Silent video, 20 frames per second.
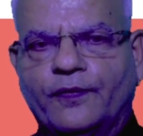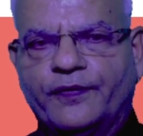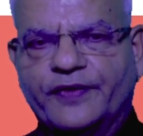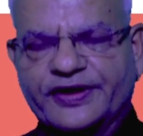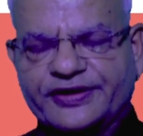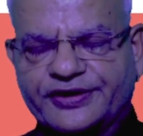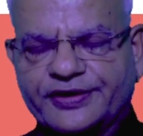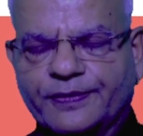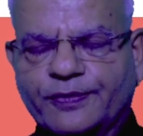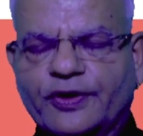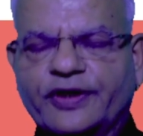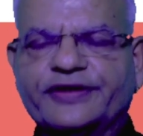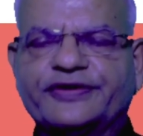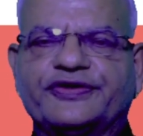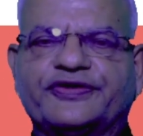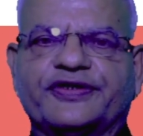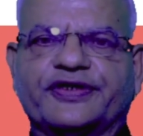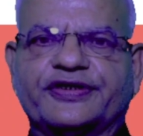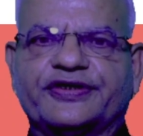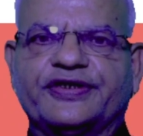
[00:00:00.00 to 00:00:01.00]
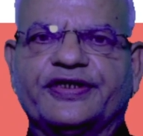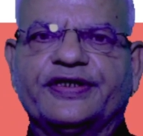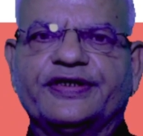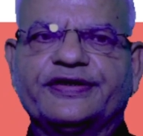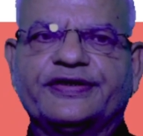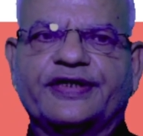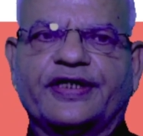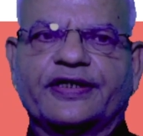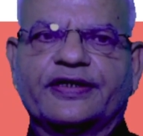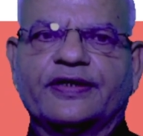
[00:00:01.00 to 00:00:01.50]
vestibular
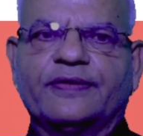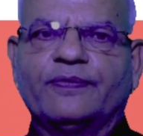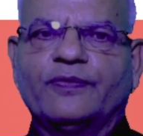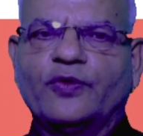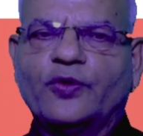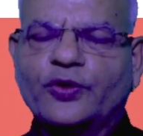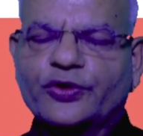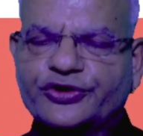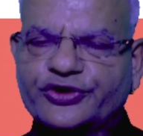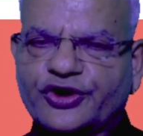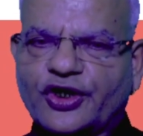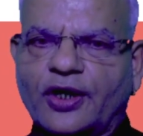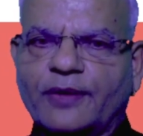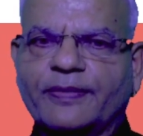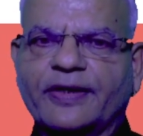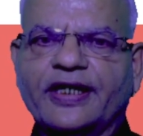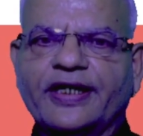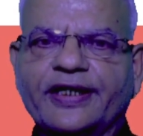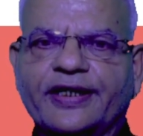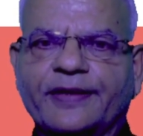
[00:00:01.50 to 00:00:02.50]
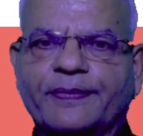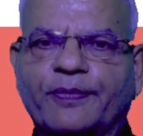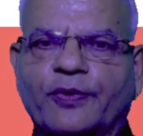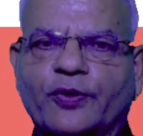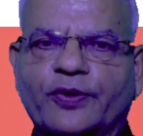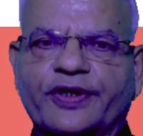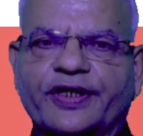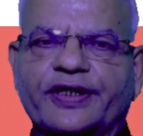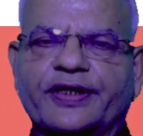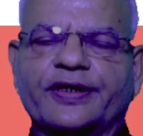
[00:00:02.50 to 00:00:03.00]
strictures are the most commonly
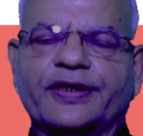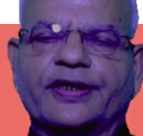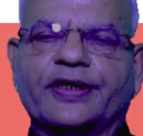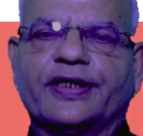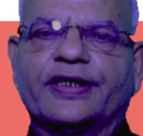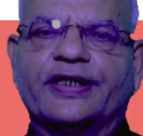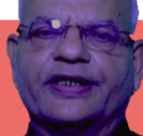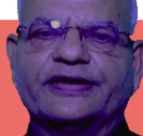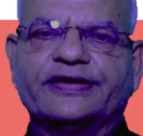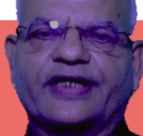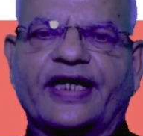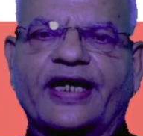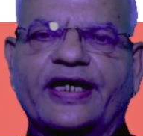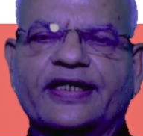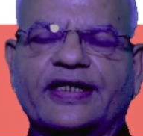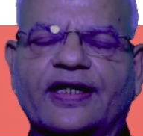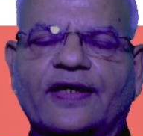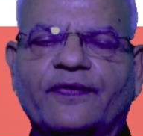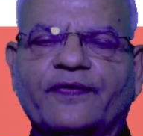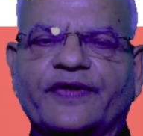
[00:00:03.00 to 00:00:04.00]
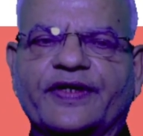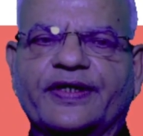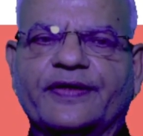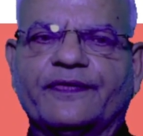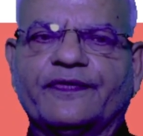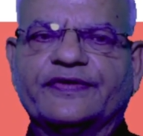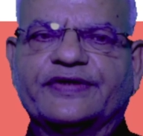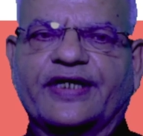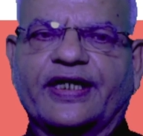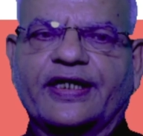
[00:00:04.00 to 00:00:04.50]
reported congenital
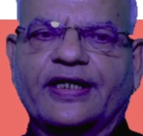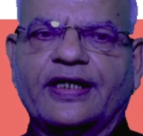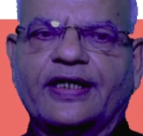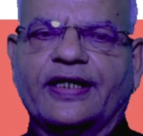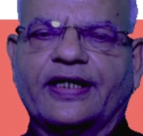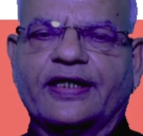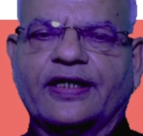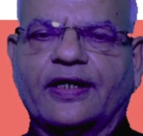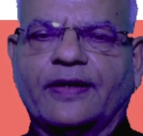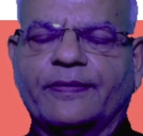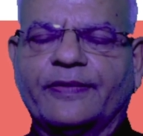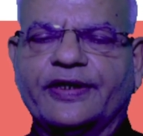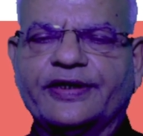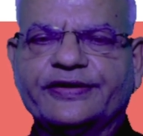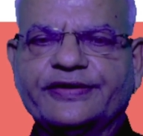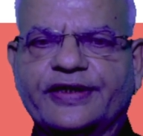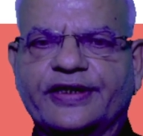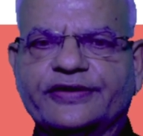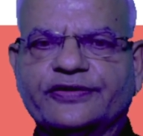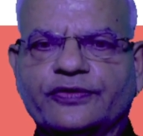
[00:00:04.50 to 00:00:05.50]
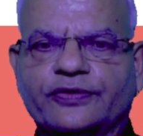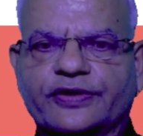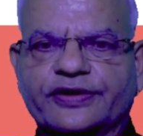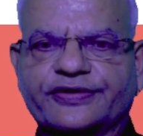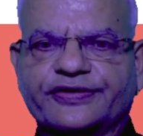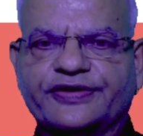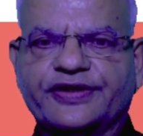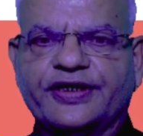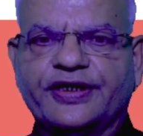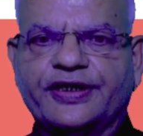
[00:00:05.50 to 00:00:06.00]
vaginal anomalies. As you
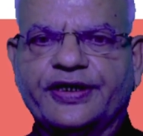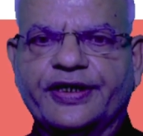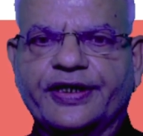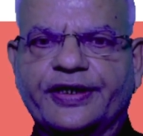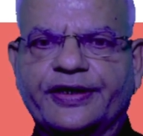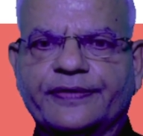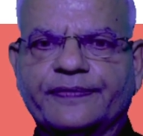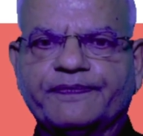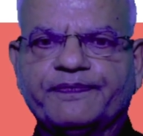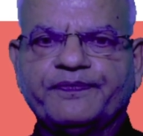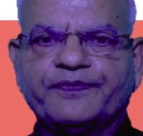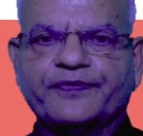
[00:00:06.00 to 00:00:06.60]
can see here,